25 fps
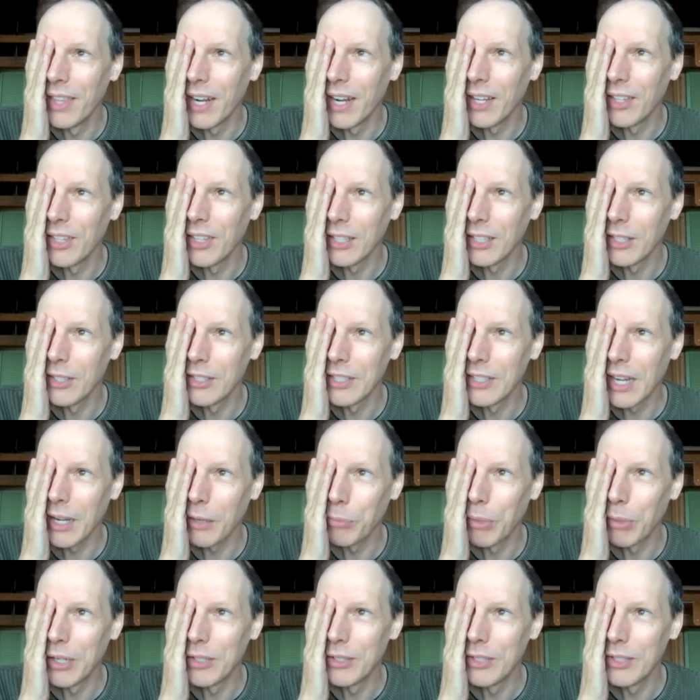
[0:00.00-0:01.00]
and then I think the
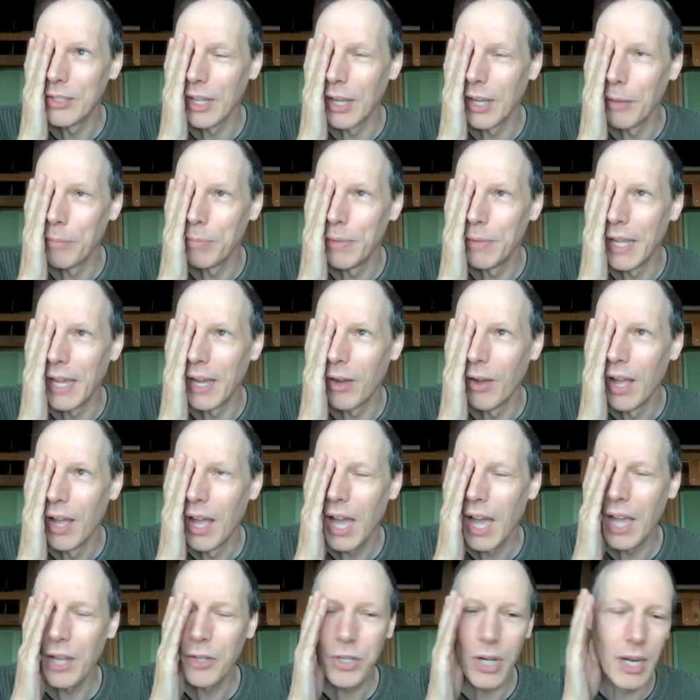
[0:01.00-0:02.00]
stock price is up now.
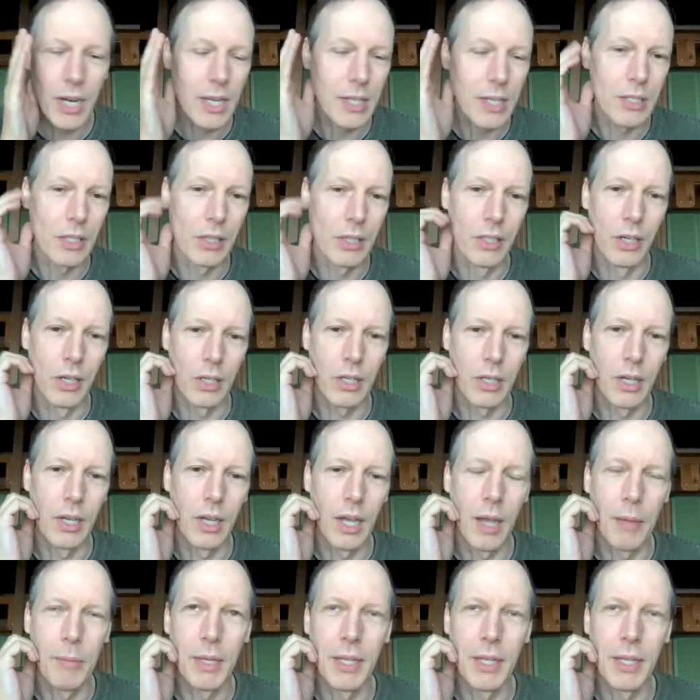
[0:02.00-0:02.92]
I try not to look.